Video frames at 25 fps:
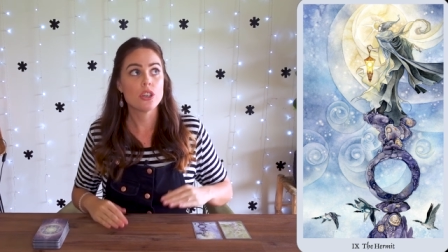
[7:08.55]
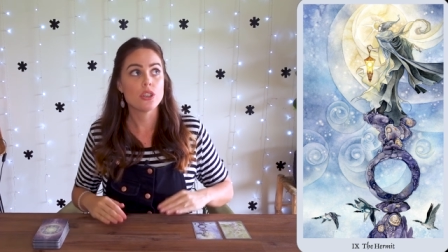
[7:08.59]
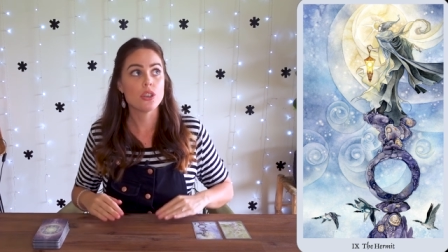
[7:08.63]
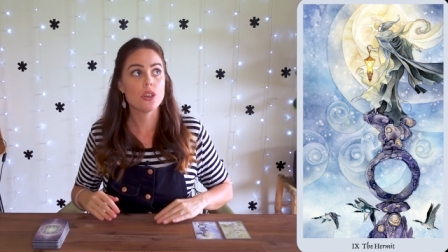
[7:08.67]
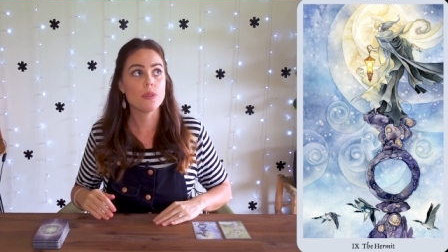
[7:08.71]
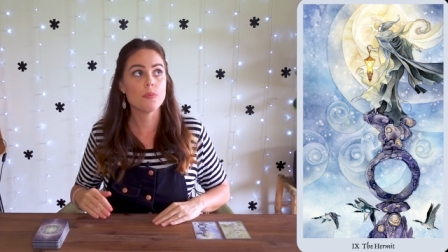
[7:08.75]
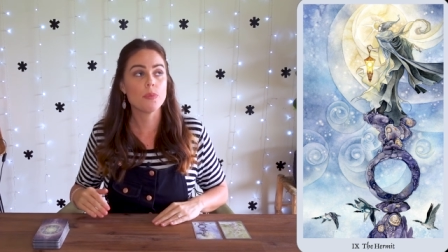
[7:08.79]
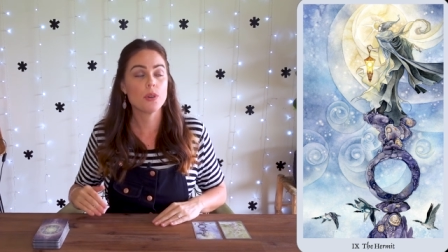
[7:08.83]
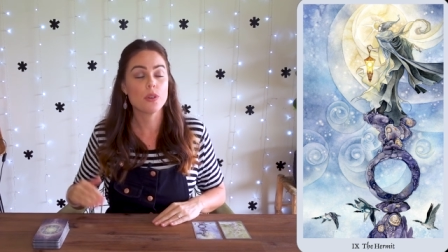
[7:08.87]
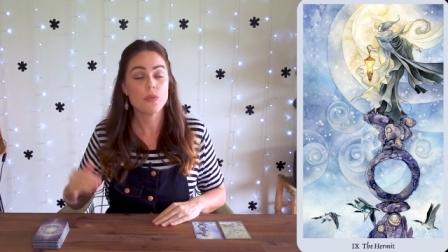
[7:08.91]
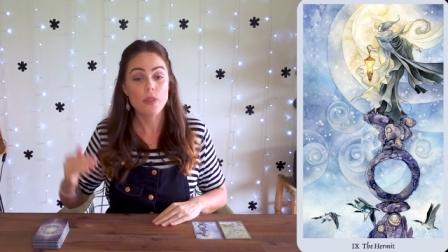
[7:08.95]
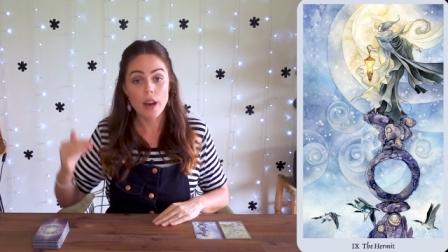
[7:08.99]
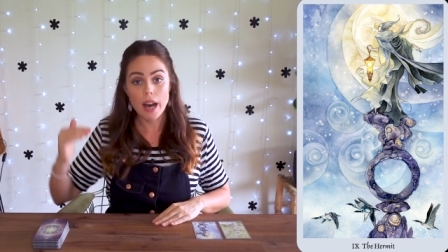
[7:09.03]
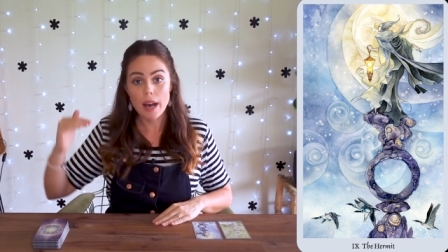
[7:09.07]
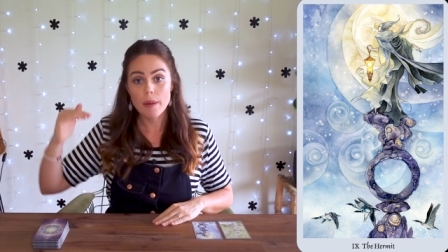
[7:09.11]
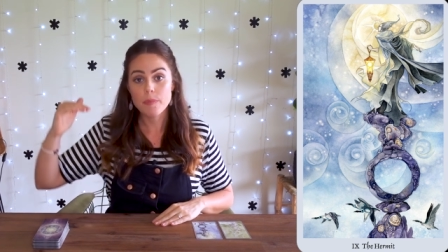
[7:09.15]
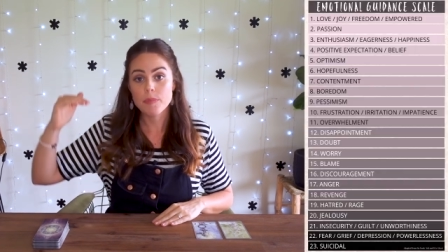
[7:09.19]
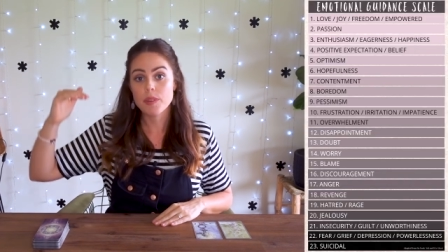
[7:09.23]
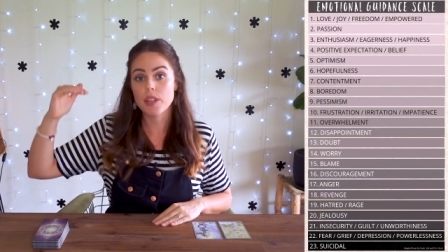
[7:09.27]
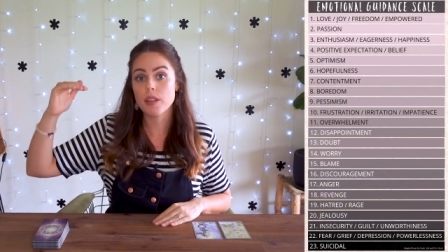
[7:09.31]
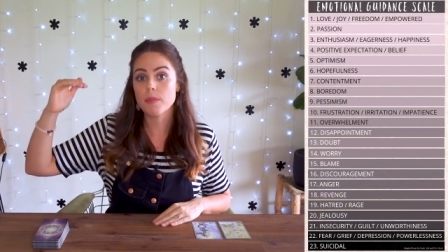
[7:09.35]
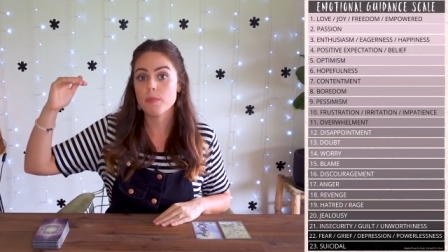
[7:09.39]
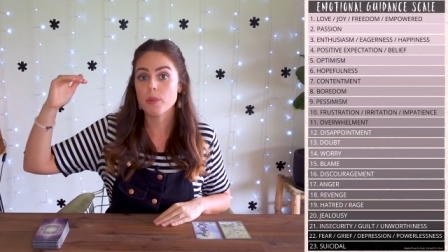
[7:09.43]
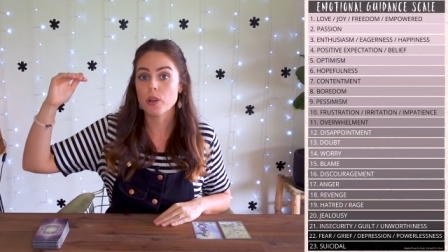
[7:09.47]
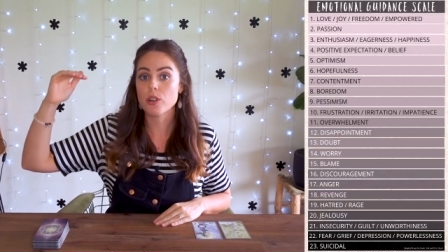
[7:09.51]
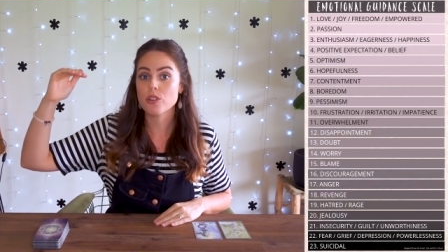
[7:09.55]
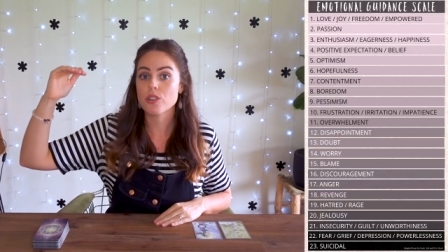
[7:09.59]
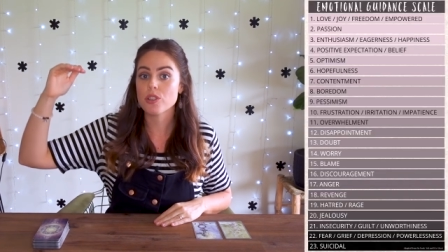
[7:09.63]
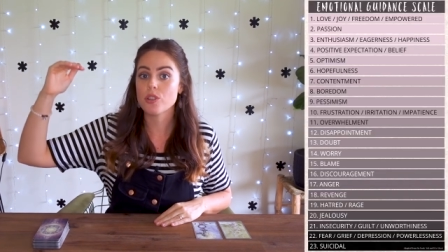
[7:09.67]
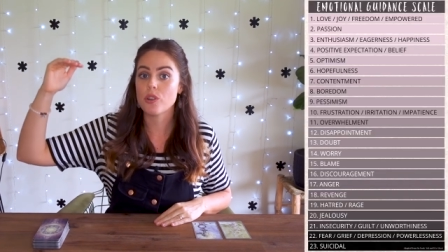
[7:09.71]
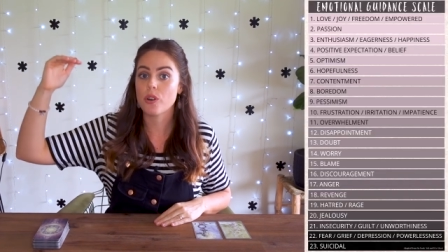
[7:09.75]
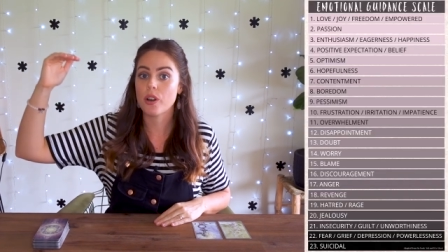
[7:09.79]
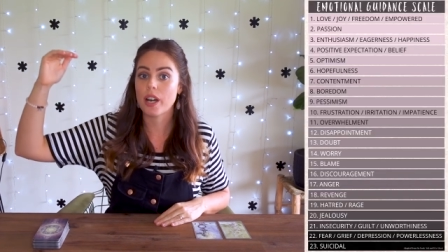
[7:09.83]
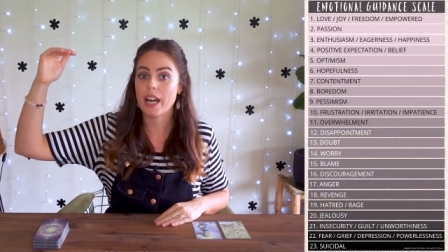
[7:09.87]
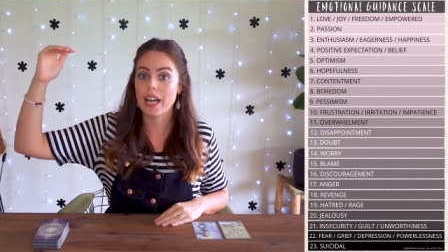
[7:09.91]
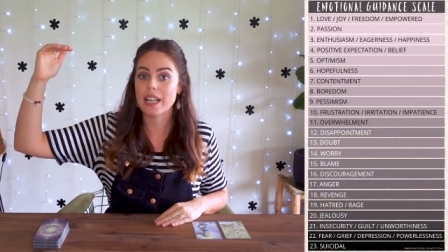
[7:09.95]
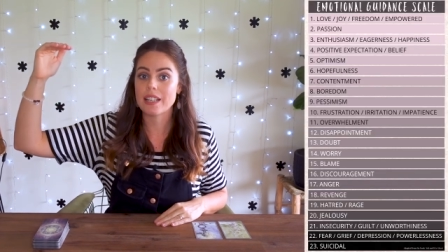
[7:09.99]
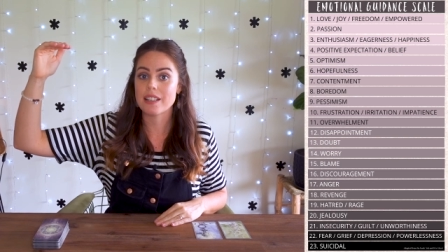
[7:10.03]
you move up the
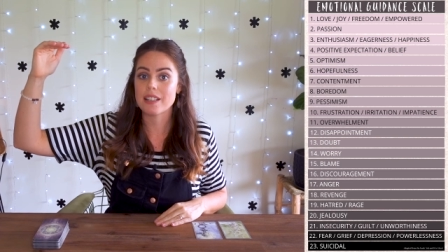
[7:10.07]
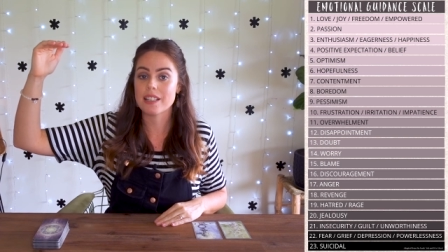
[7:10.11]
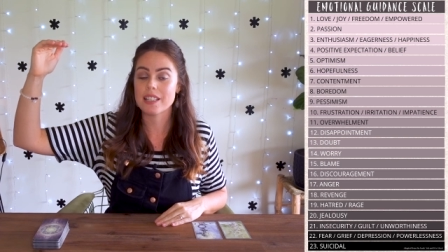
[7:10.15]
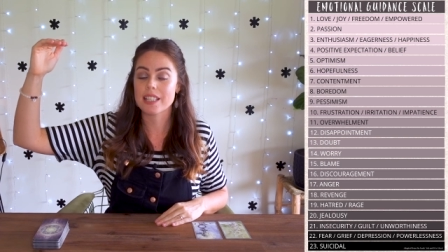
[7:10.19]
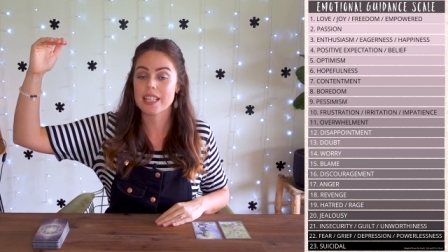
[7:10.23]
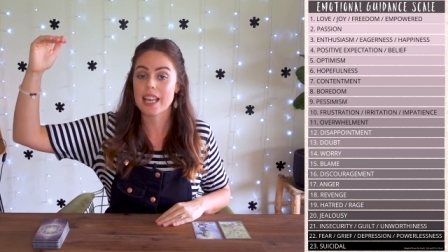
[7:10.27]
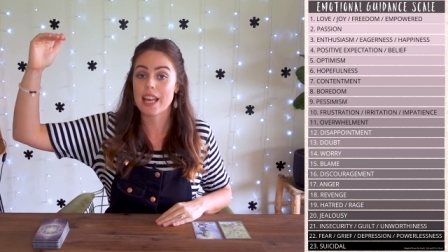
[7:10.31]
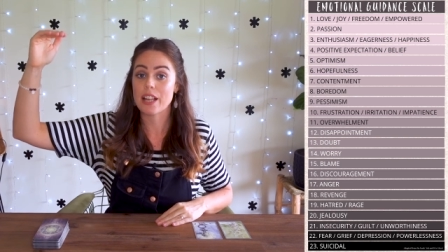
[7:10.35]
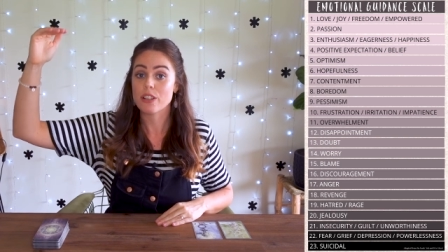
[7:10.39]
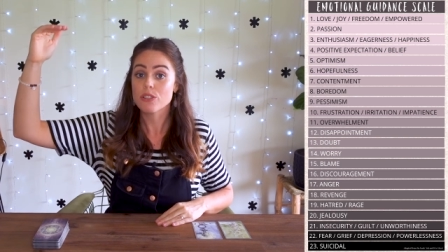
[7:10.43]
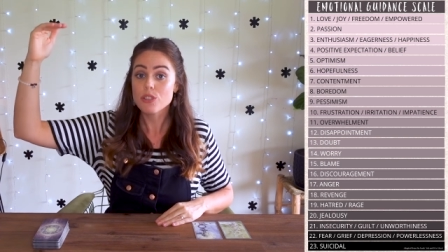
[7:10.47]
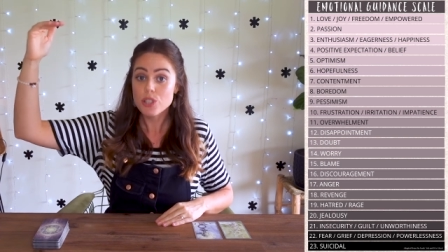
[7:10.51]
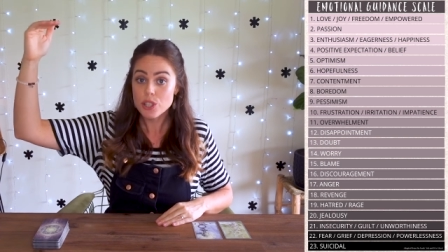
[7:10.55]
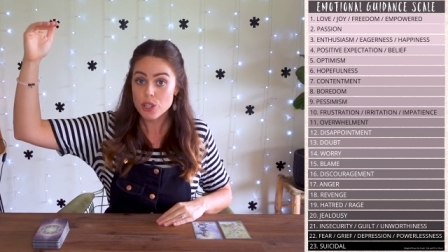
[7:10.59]
emotional guidance scale